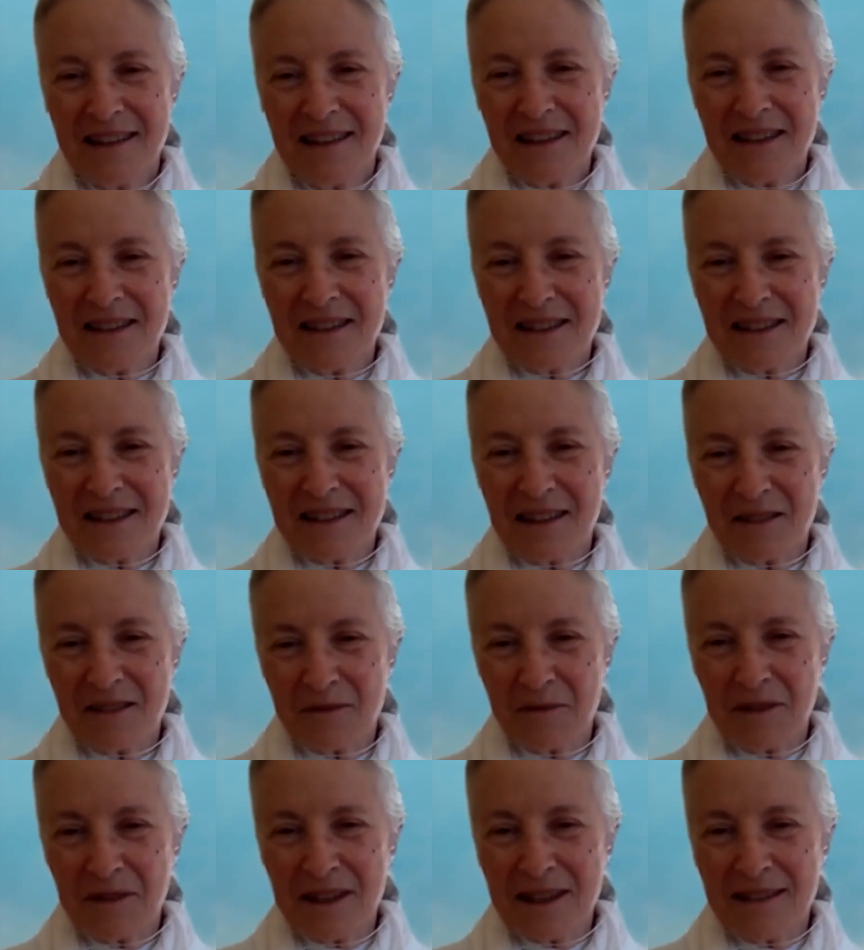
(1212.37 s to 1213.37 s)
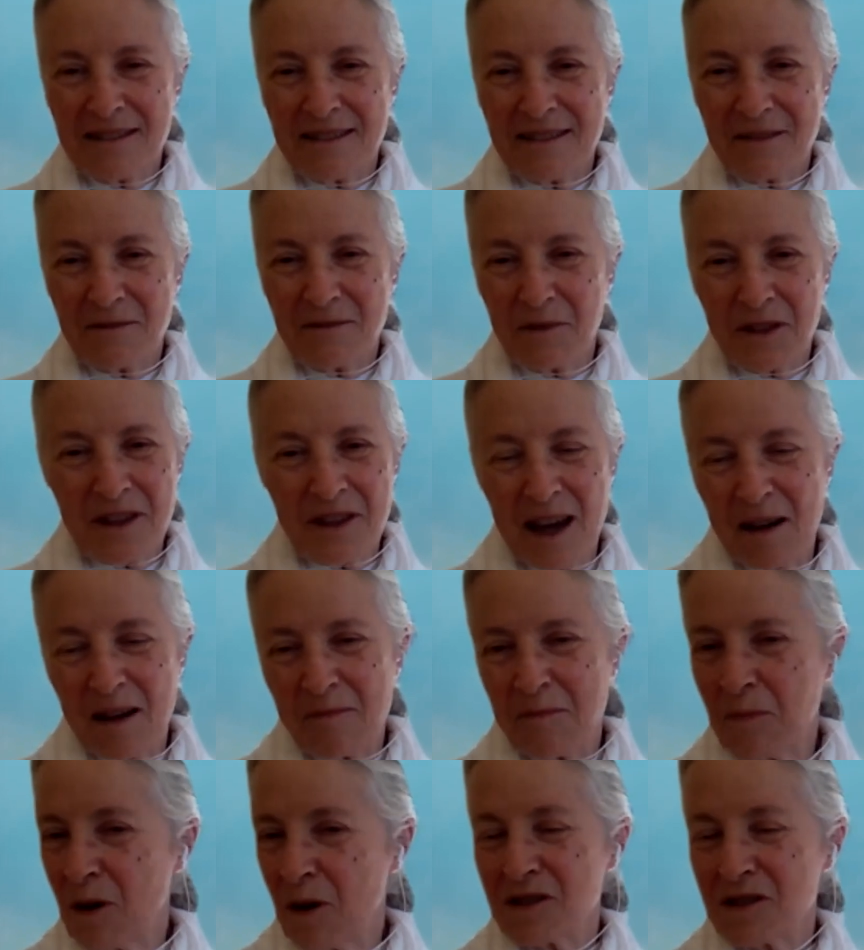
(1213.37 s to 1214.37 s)
is that with our
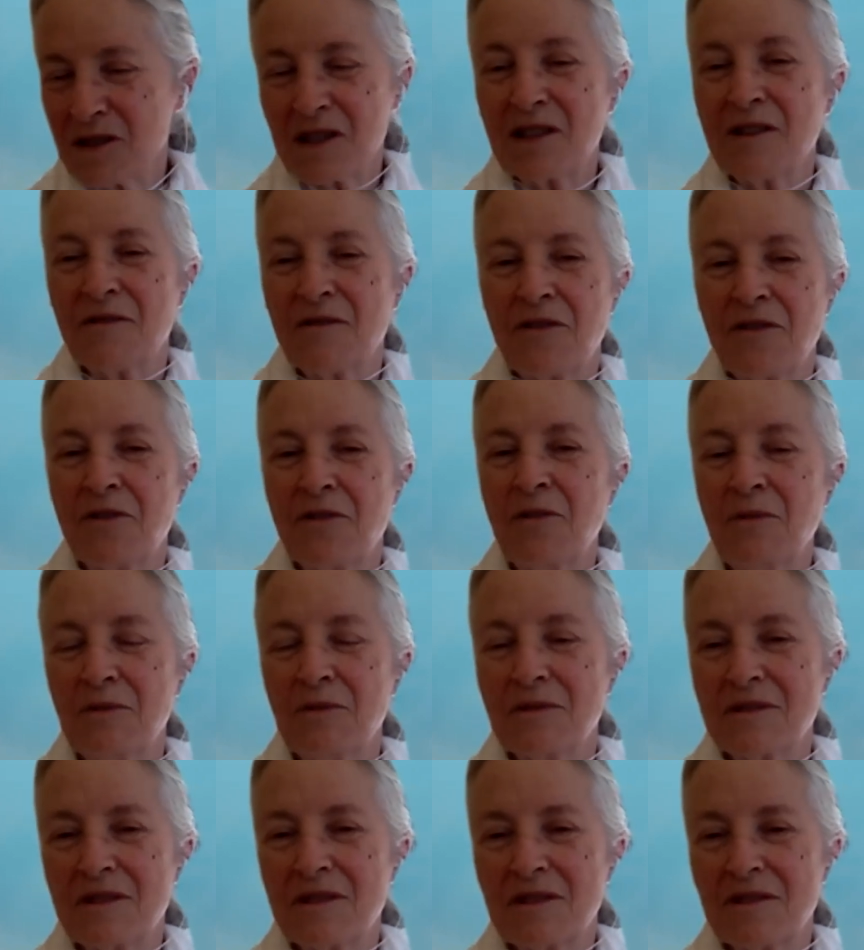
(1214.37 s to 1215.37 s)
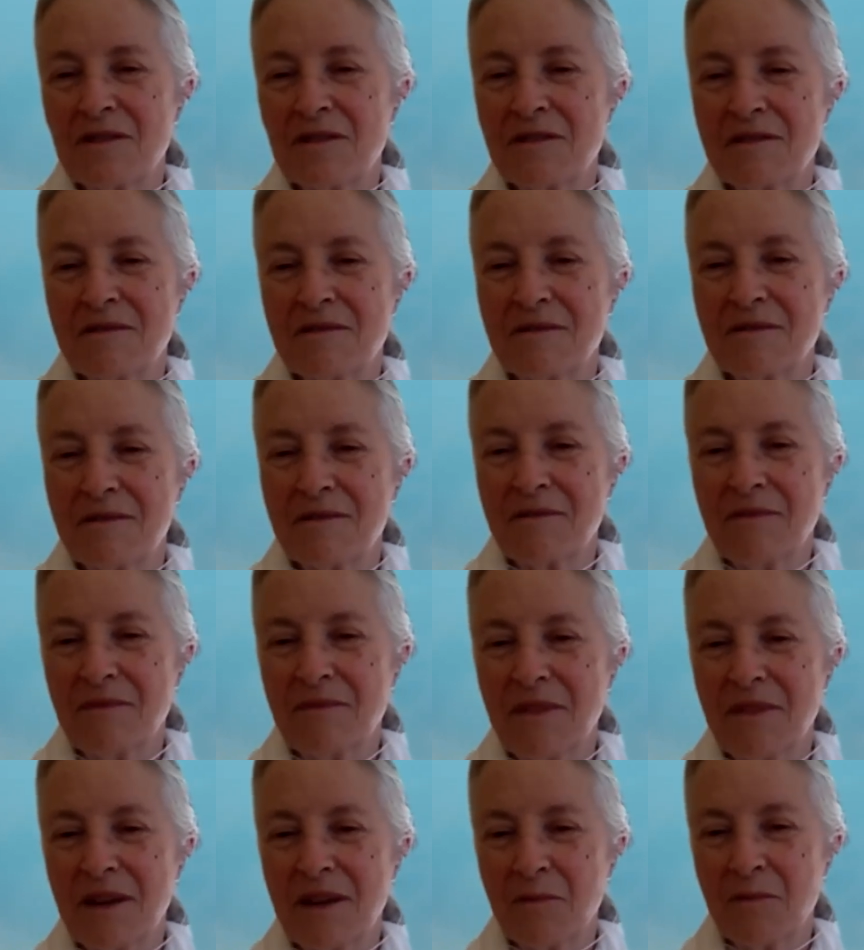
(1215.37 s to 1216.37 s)
positive thoughts,
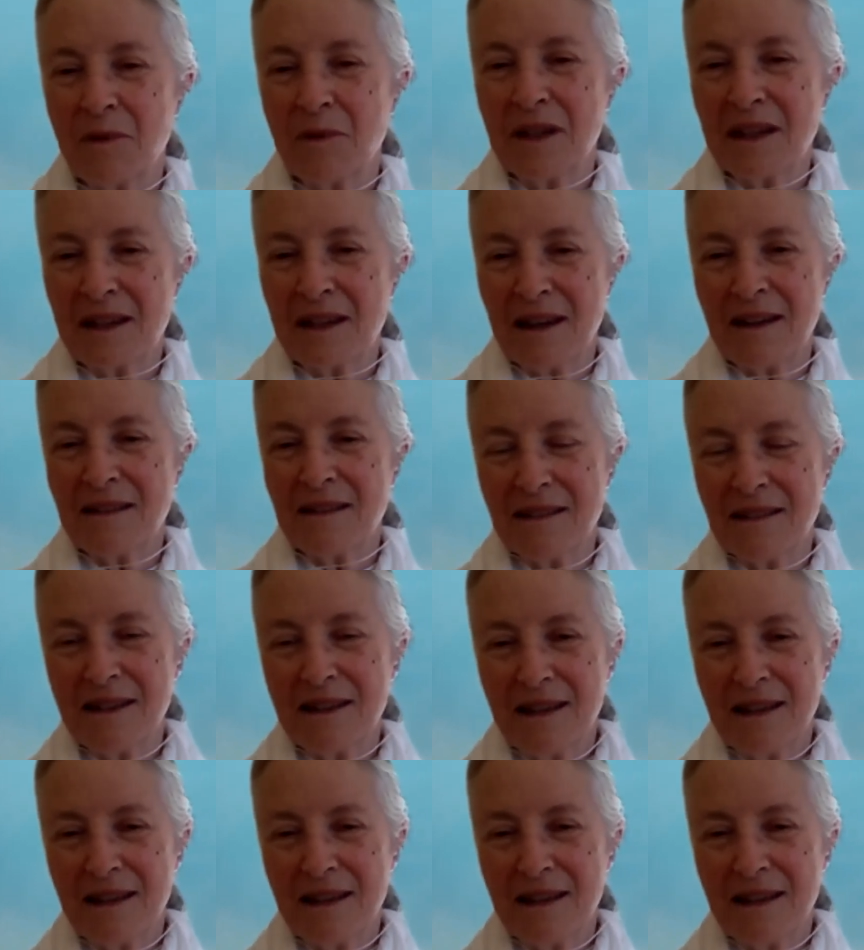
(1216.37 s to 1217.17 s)
that we can